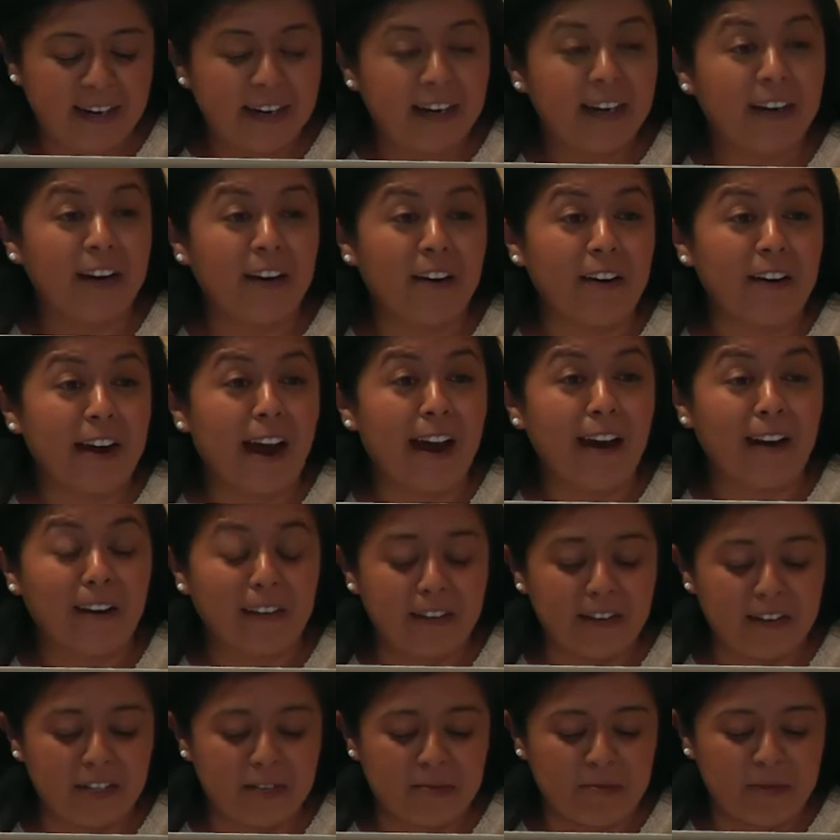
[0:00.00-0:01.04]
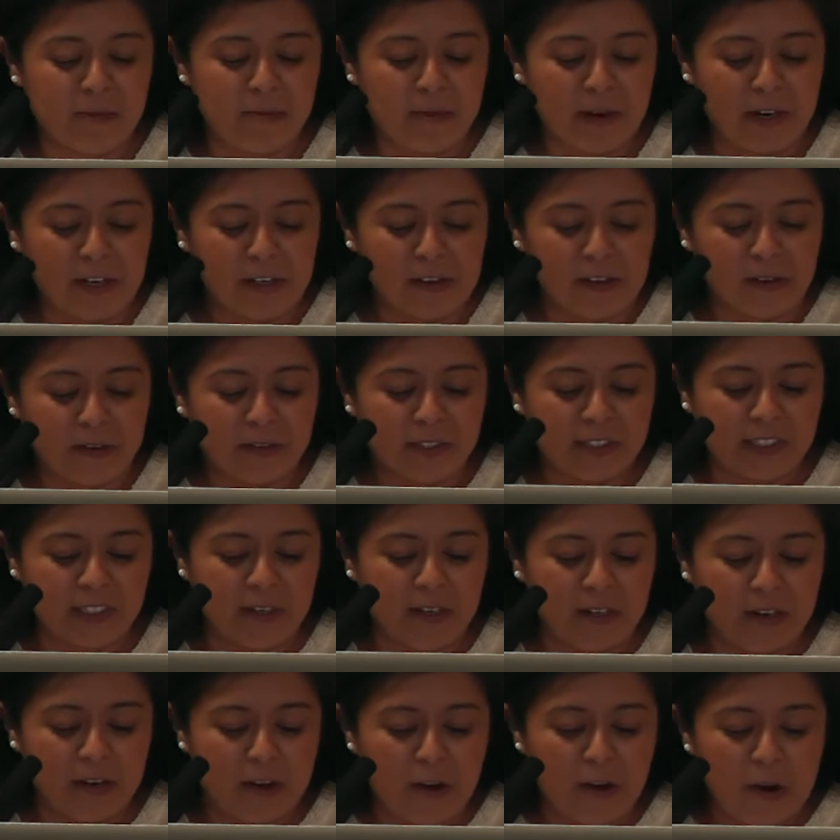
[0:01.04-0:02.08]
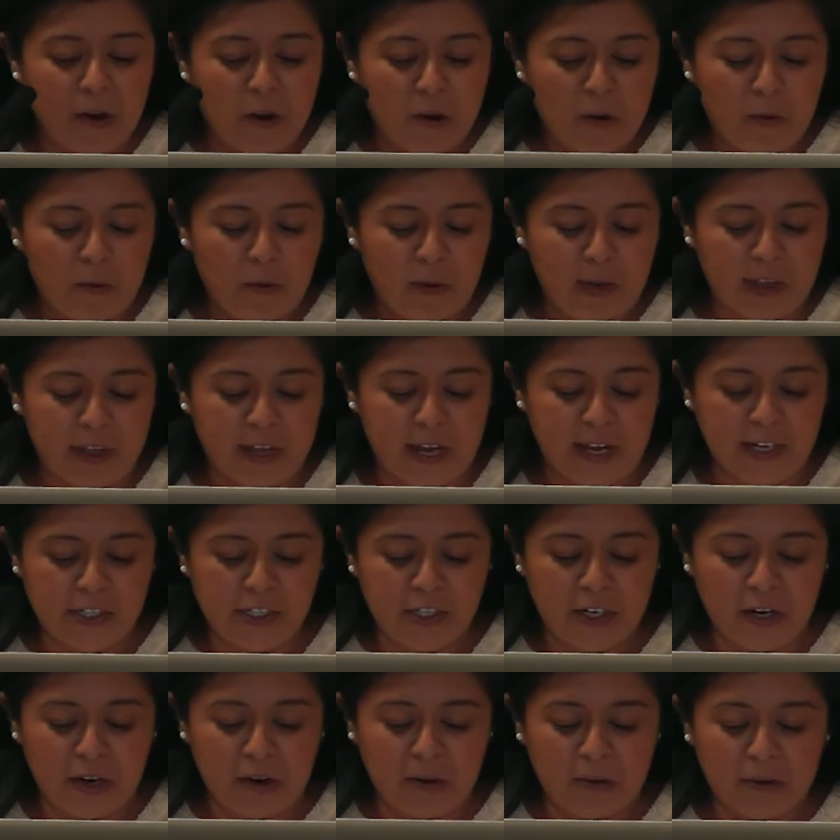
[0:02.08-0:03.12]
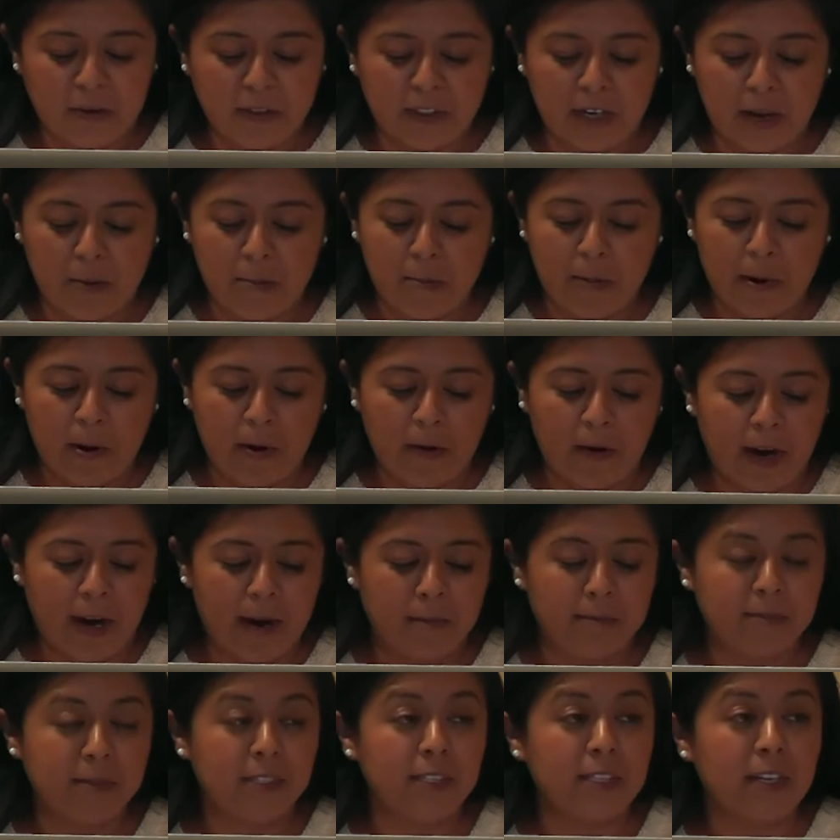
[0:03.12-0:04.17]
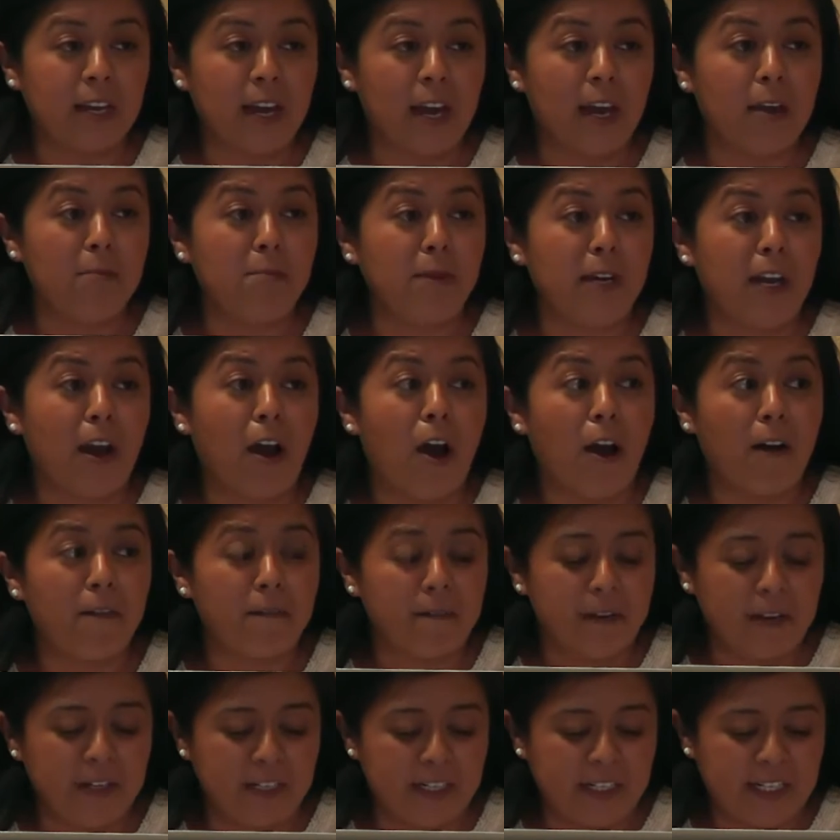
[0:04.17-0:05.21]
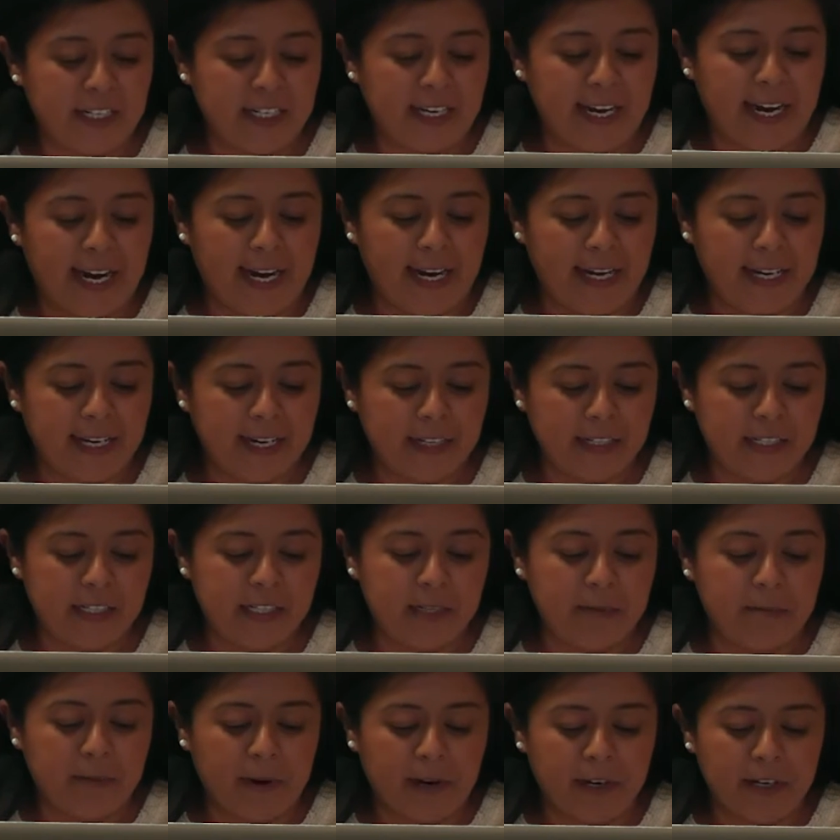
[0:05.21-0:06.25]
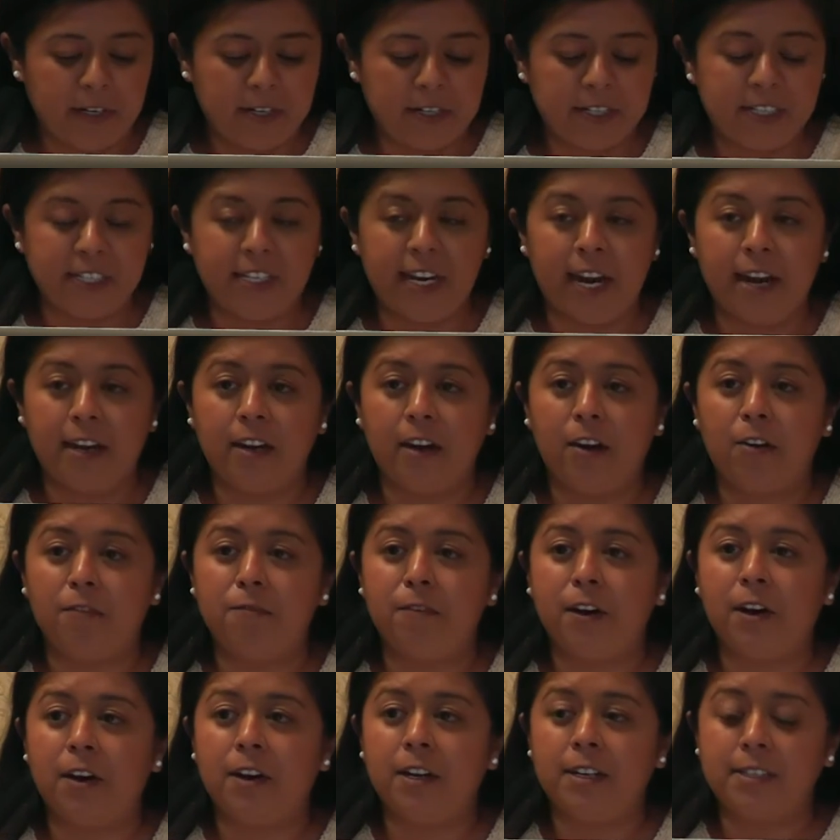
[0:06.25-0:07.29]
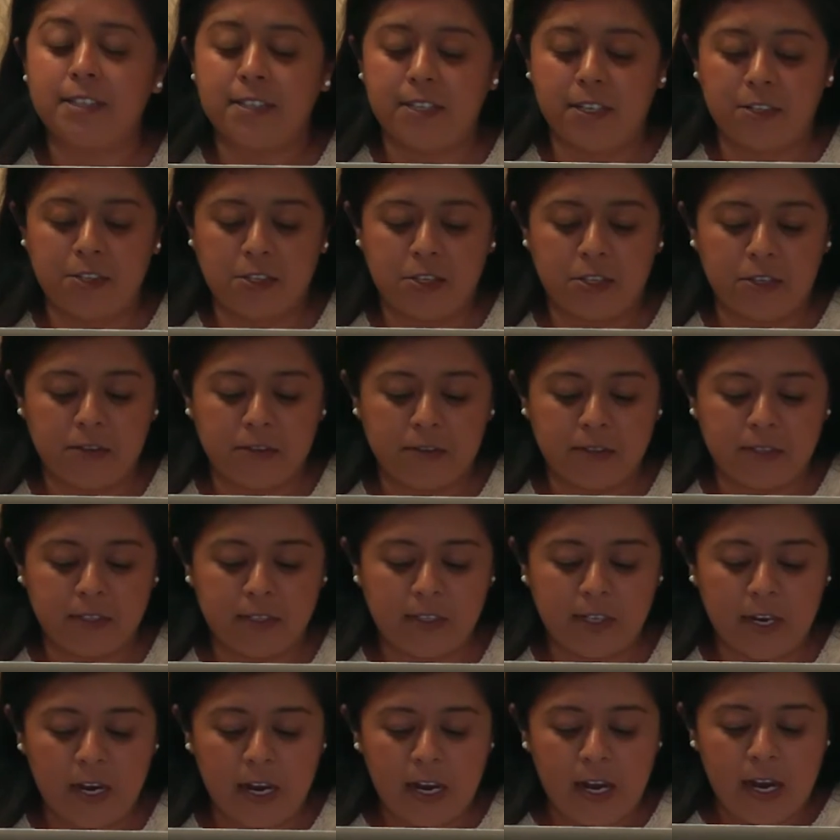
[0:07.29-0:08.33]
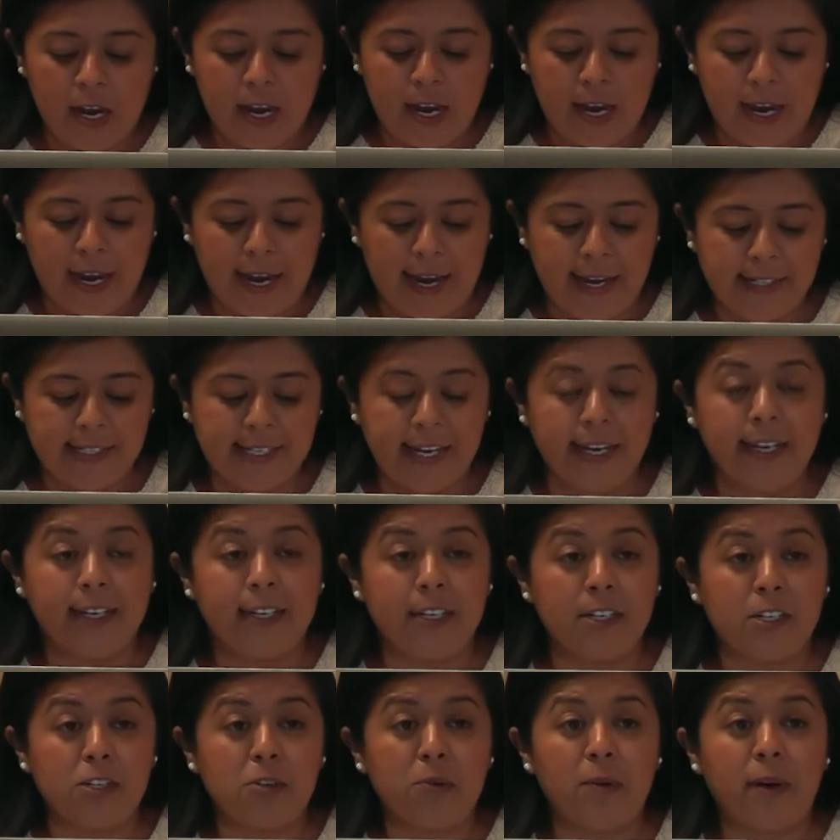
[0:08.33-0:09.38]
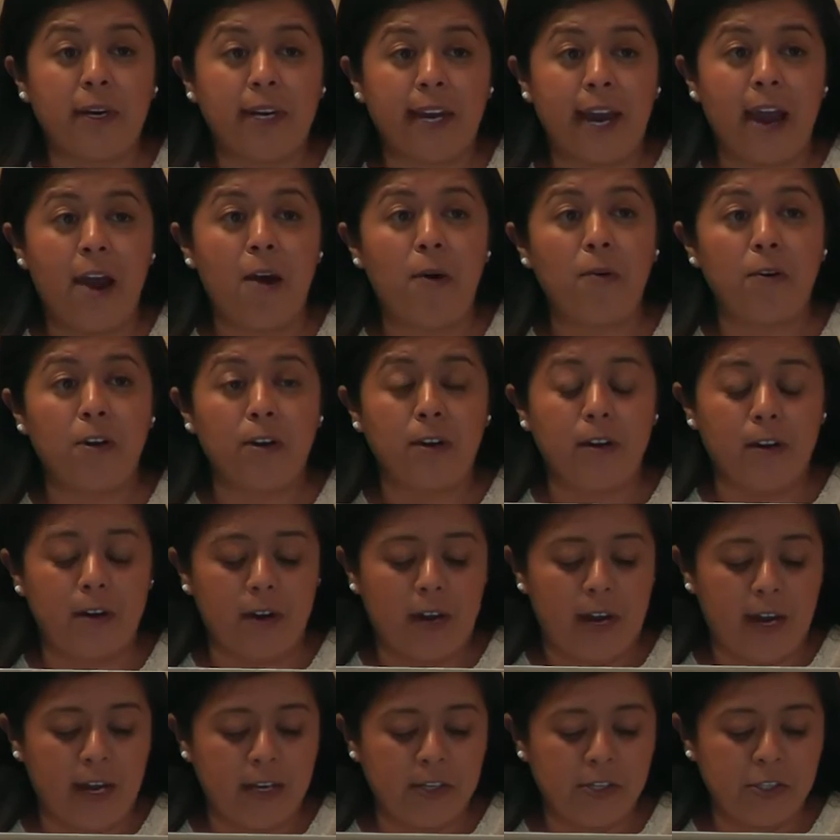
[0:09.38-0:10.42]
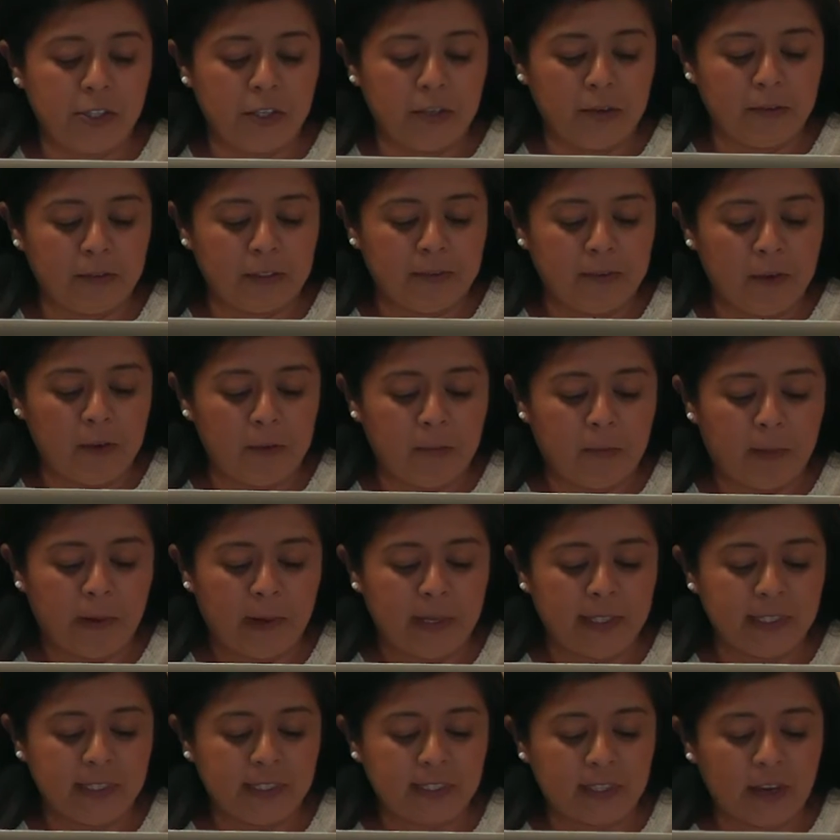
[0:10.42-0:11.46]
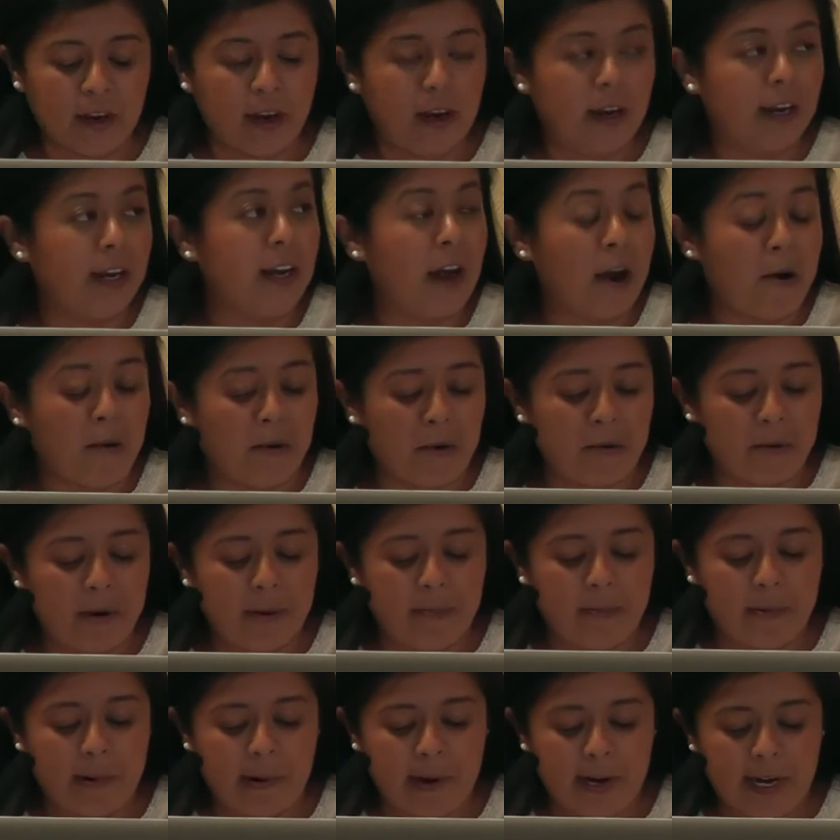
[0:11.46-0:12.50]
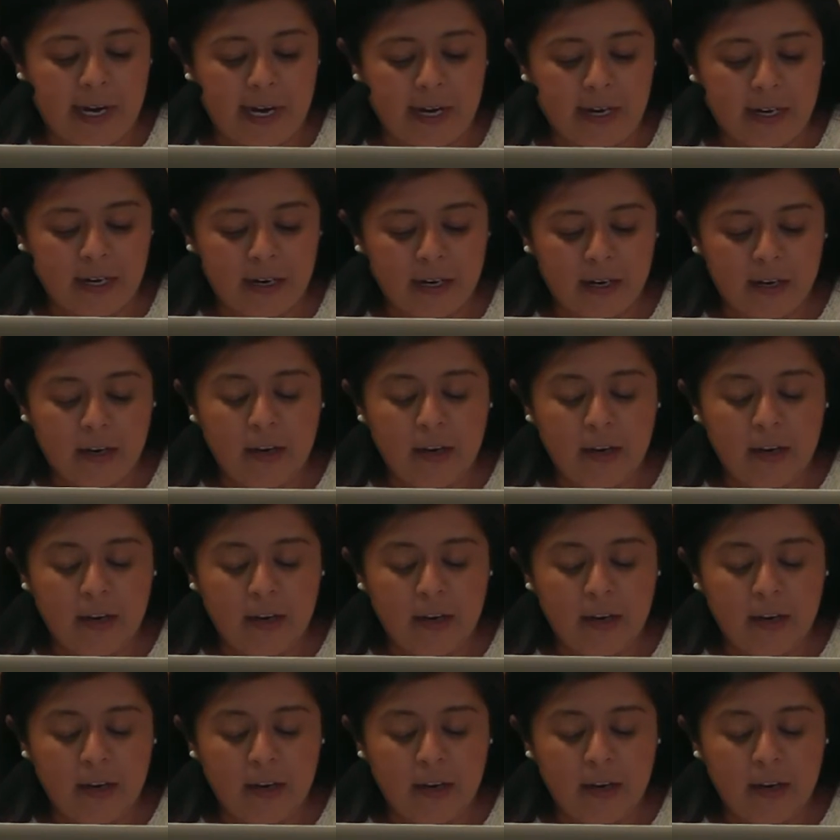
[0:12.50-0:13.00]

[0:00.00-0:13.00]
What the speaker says: Here in Ireland, we work closely with NGOs on programs and meet often to gain deeper understanding on various issues and take into account NGOs' viewpoints in our reporting.